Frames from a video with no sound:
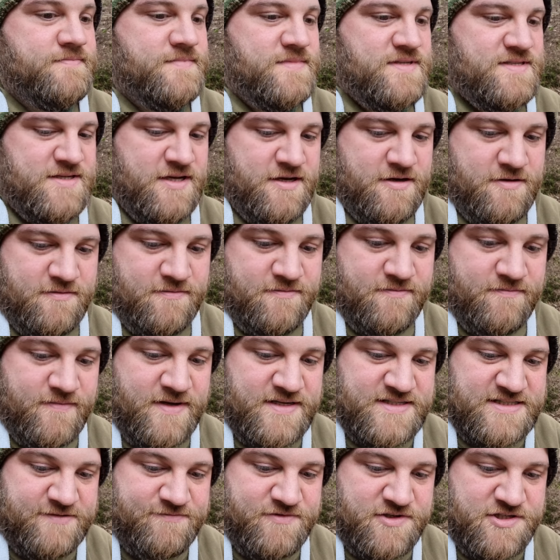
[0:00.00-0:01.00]
So
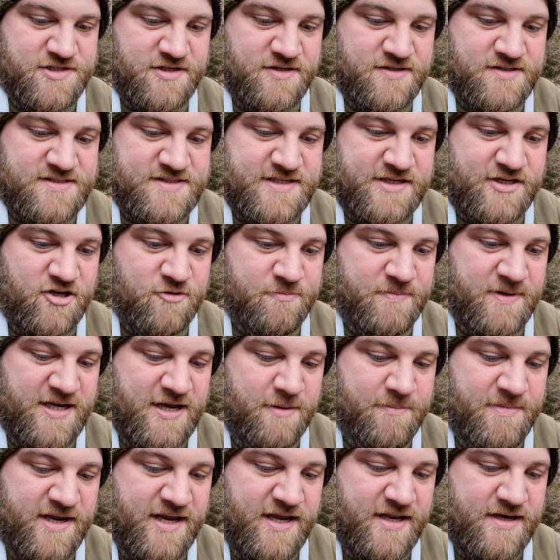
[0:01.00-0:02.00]
there's every chance they could be
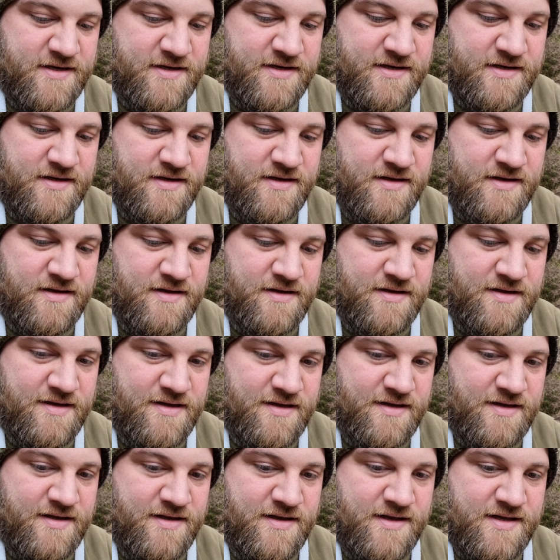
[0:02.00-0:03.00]
coming in
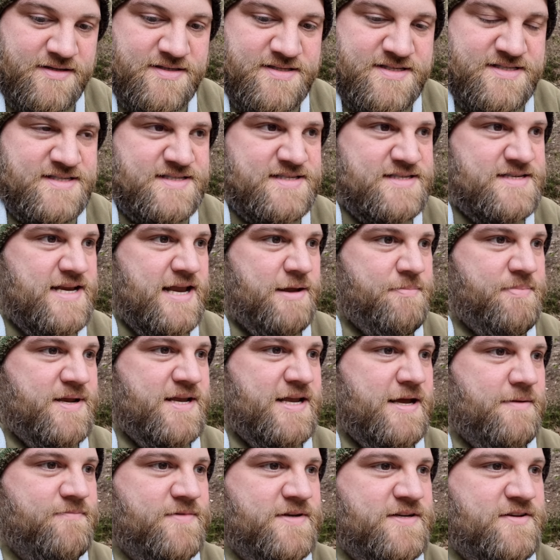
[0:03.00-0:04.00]
and
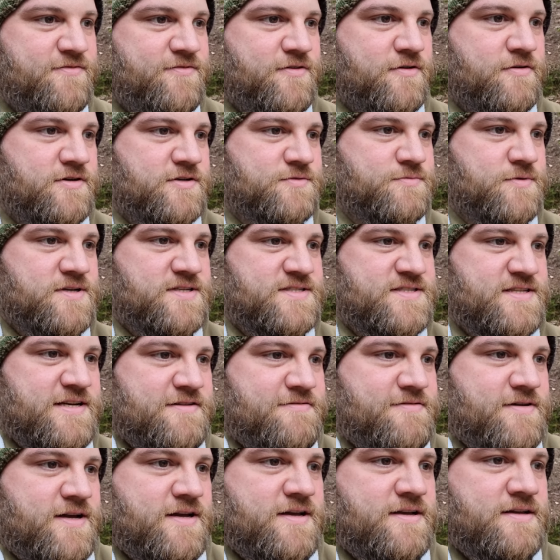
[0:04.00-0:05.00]
snapping up these frogs whilst
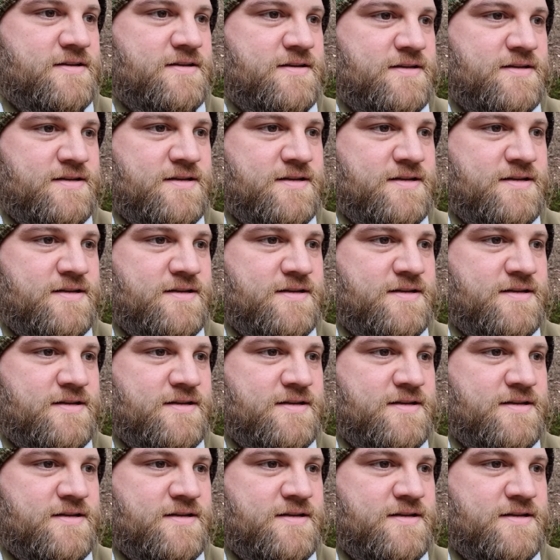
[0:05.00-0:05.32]
they're